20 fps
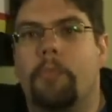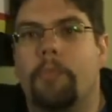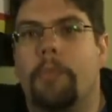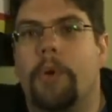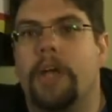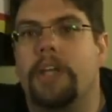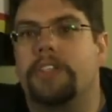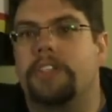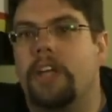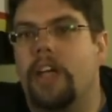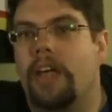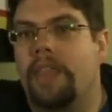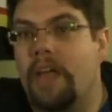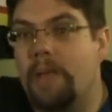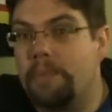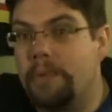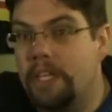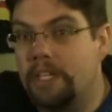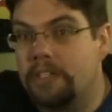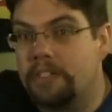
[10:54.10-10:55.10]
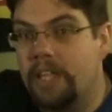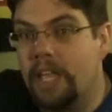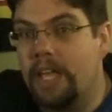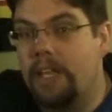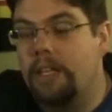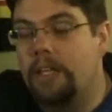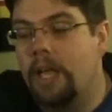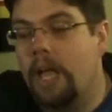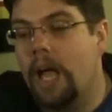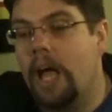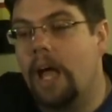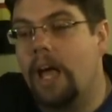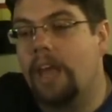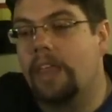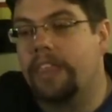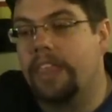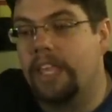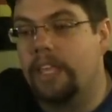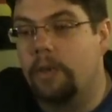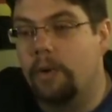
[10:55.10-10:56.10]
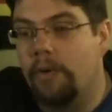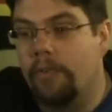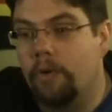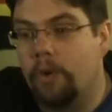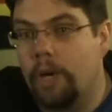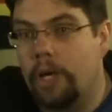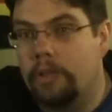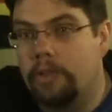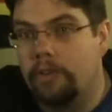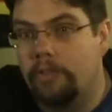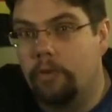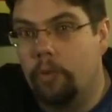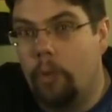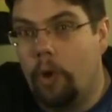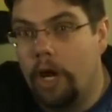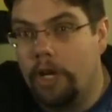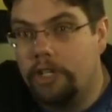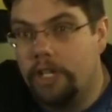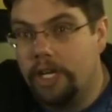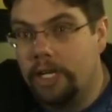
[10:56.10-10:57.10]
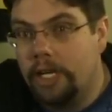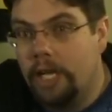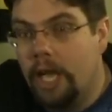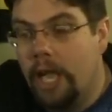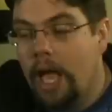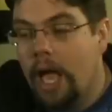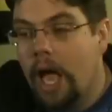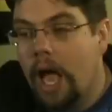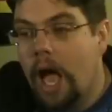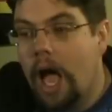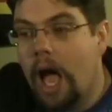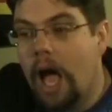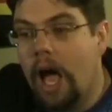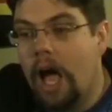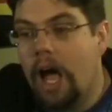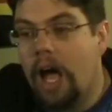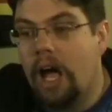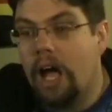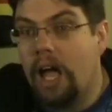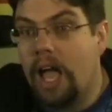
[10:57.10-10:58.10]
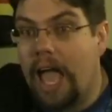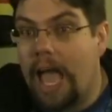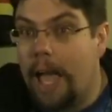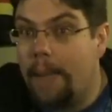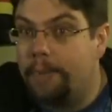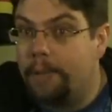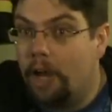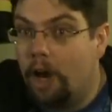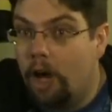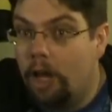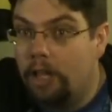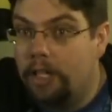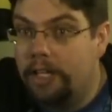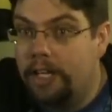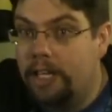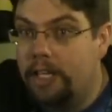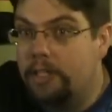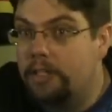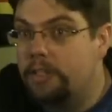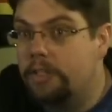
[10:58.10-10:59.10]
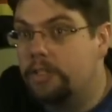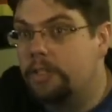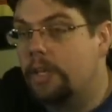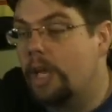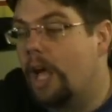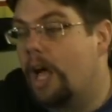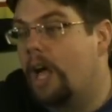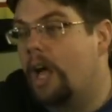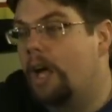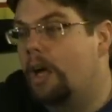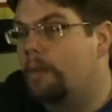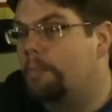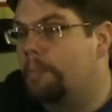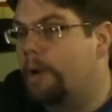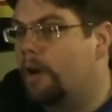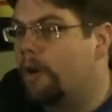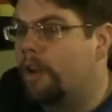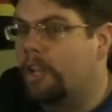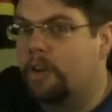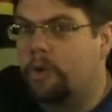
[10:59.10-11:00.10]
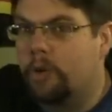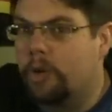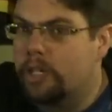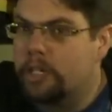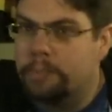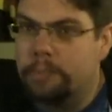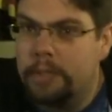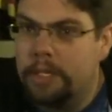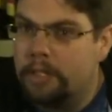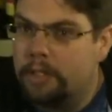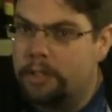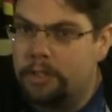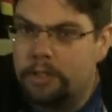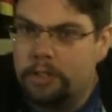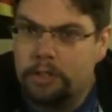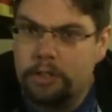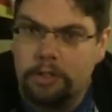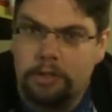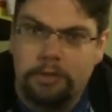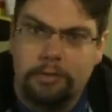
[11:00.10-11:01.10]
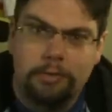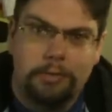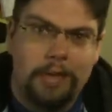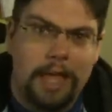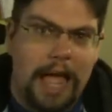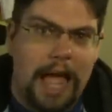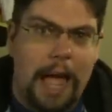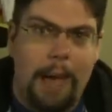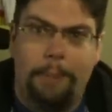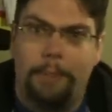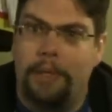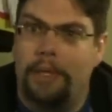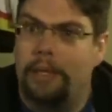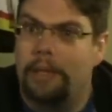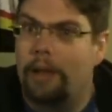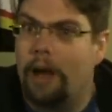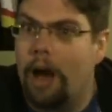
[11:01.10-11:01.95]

But that being said, thank you everyone out there for watching. Happy holidays, Merry Christmas, Happy